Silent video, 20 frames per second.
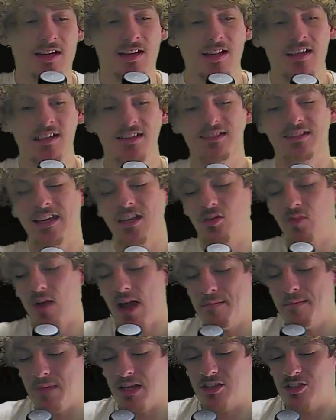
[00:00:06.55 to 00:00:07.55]

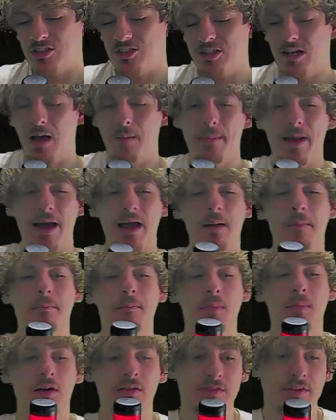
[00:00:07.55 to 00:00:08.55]
Stankrat mentioned about a
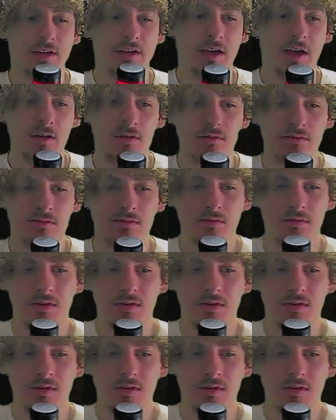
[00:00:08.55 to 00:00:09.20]
month ago